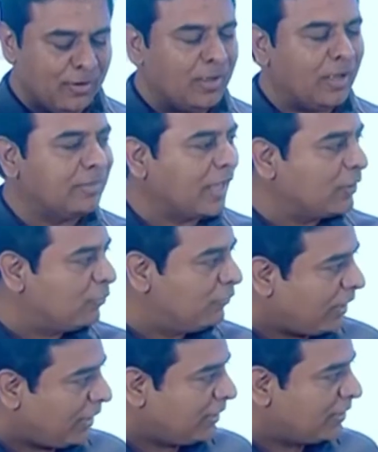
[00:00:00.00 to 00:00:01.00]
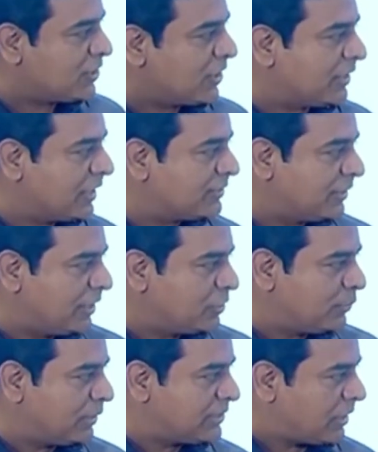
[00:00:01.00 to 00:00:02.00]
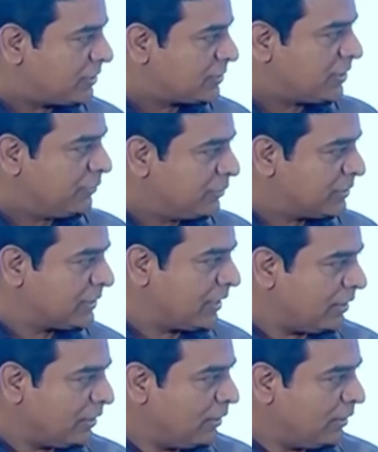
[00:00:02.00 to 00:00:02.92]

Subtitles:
And thank you for writing a check yesterday as well. Jalachari was there,